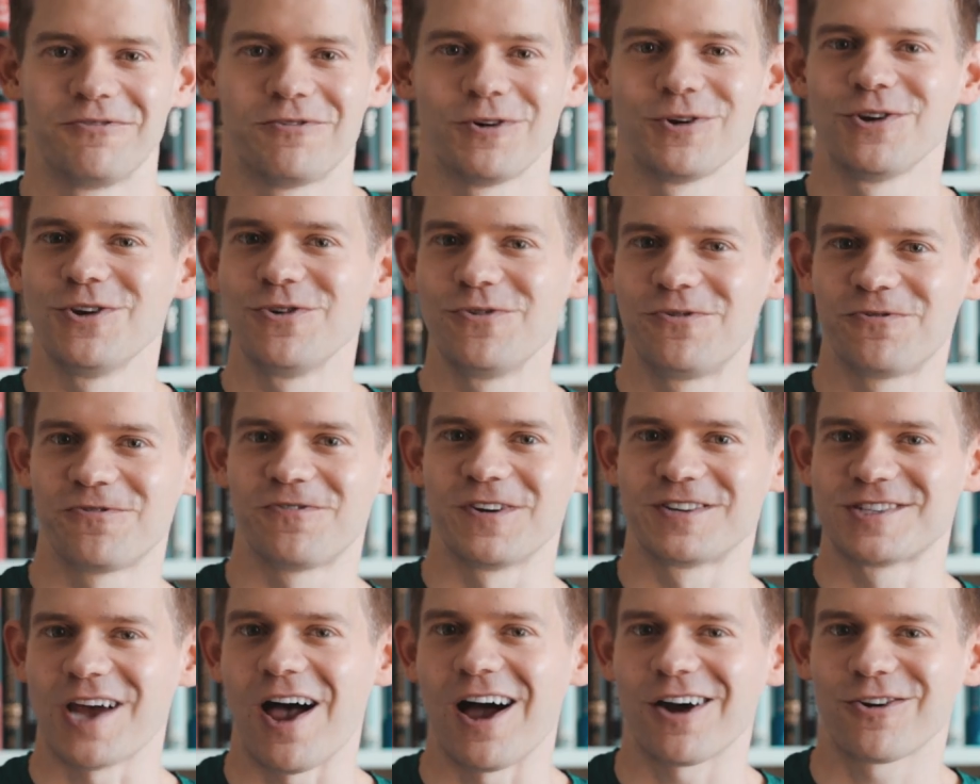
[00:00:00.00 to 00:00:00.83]
for you
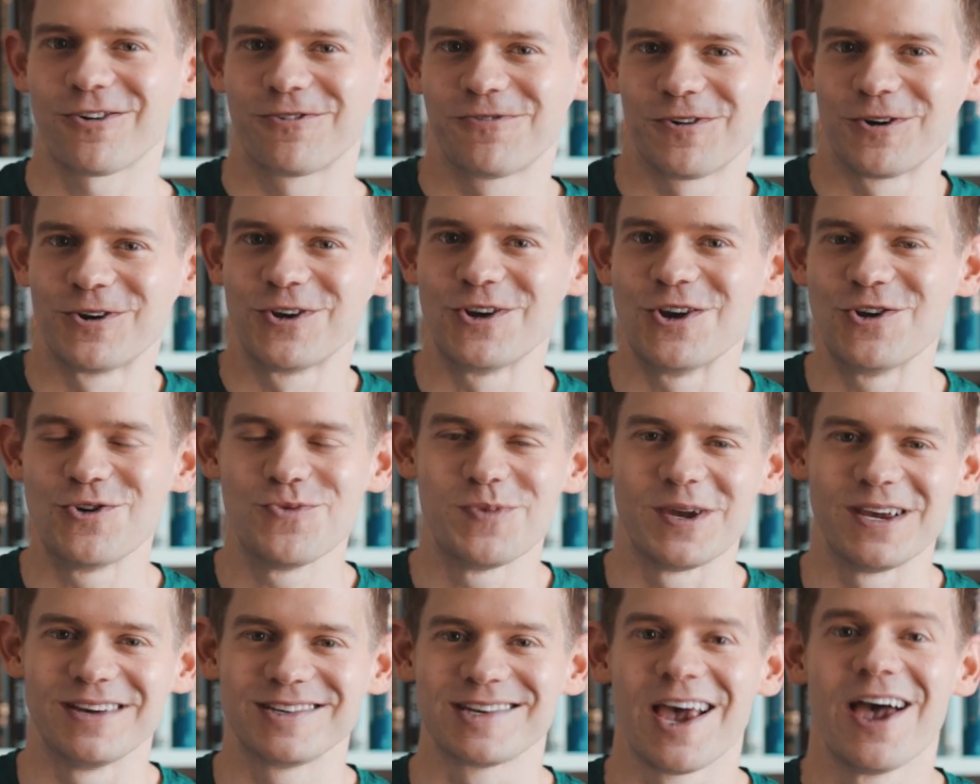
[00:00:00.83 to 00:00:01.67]
photographer
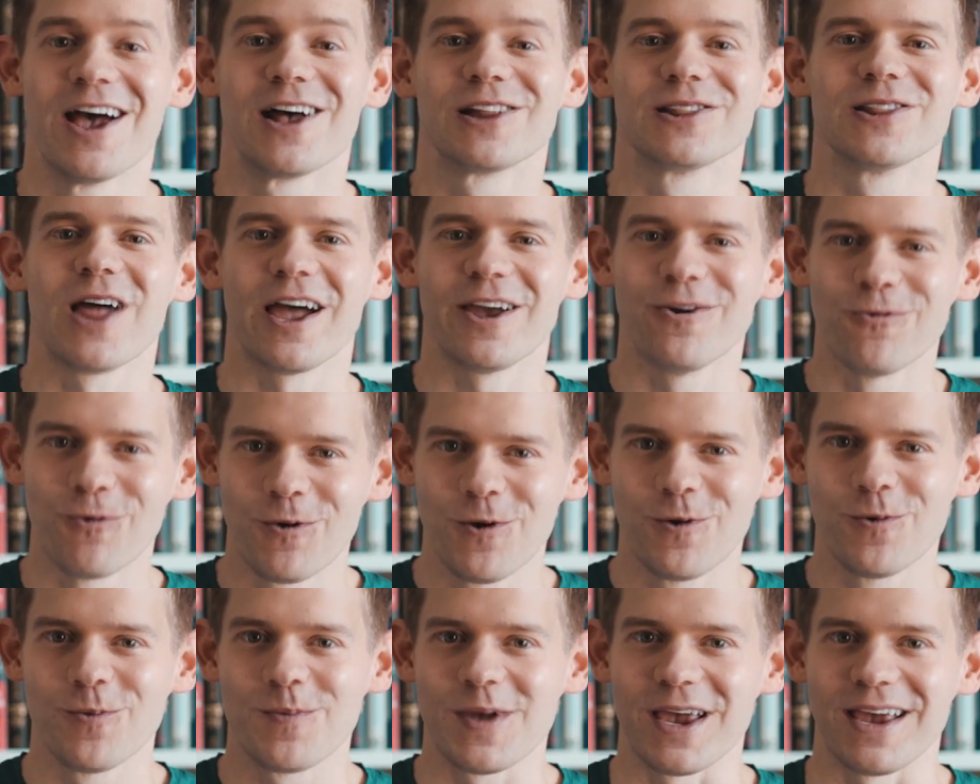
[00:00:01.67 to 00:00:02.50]
newbies,
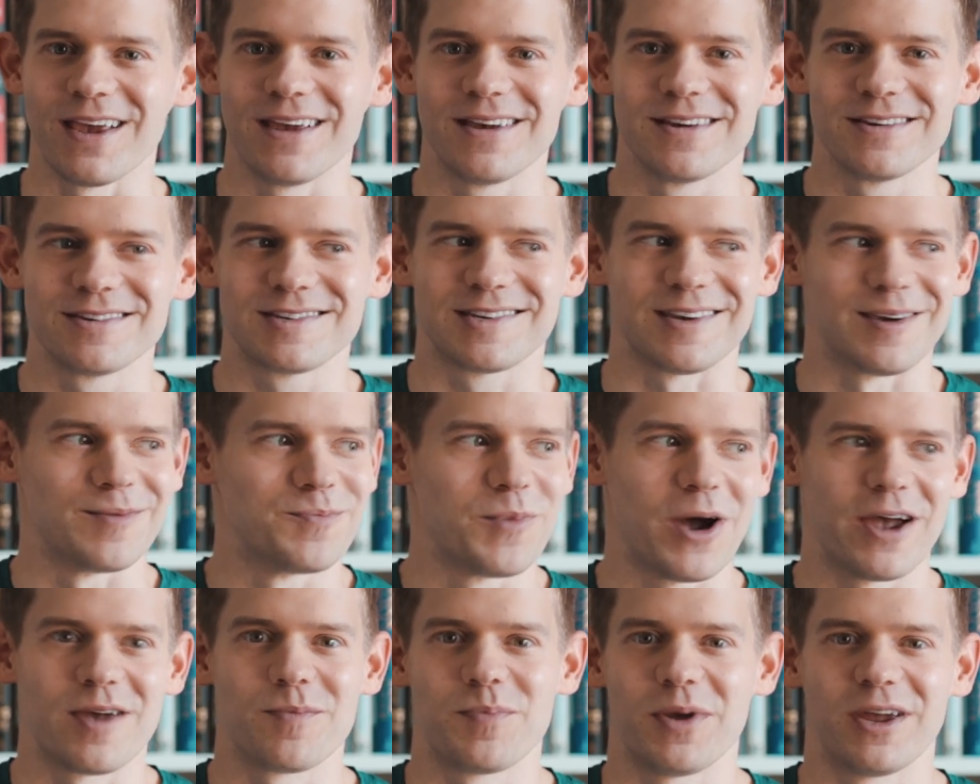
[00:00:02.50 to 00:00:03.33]
Lightroom is, in
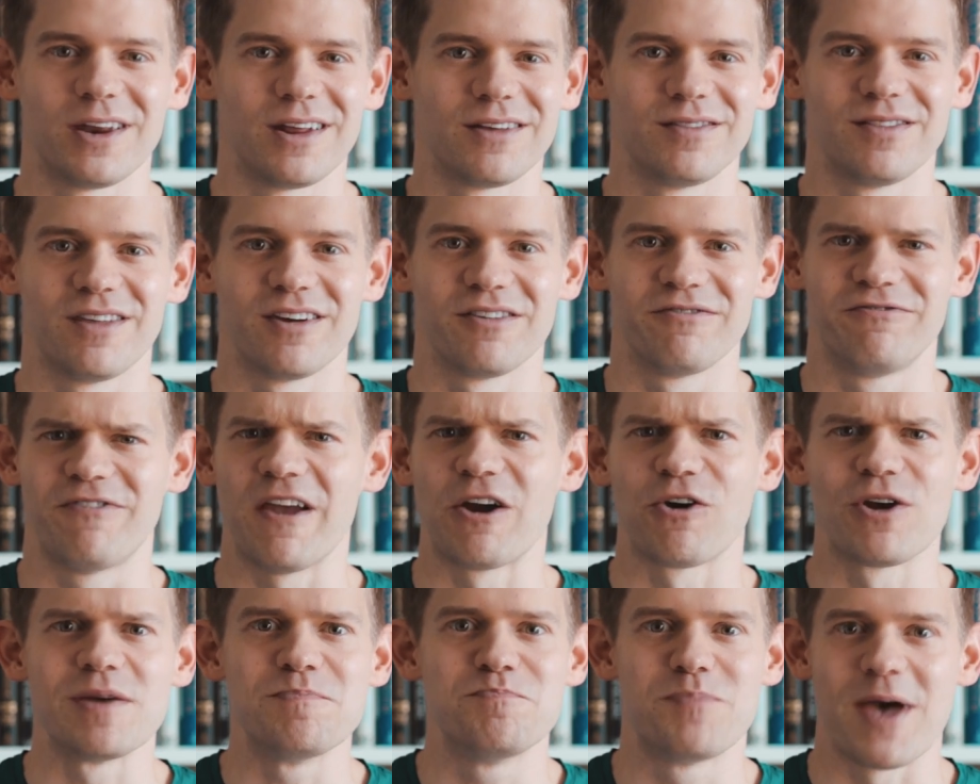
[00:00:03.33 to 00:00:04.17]
my opinion, the
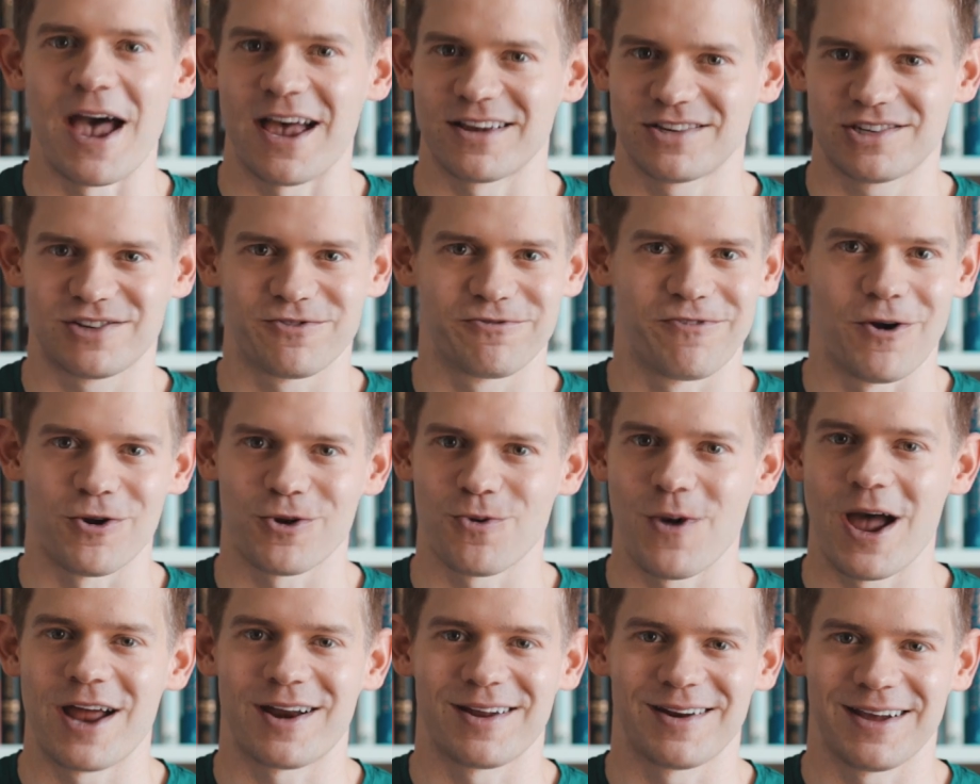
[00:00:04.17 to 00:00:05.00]
very best
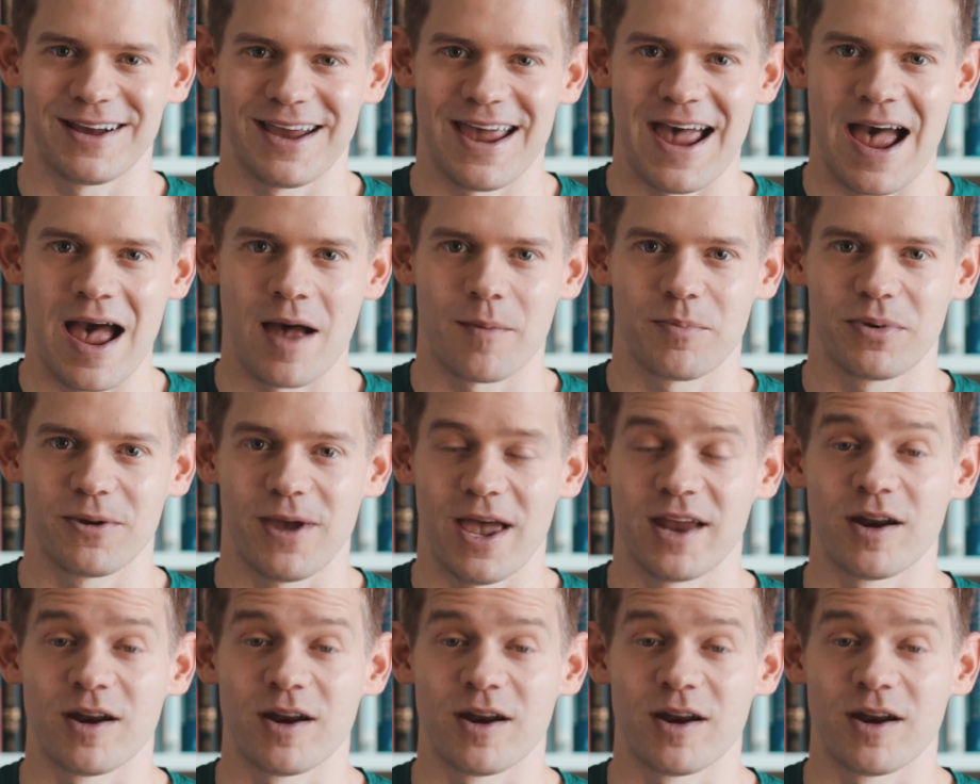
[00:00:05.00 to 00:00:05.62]
photo editing app,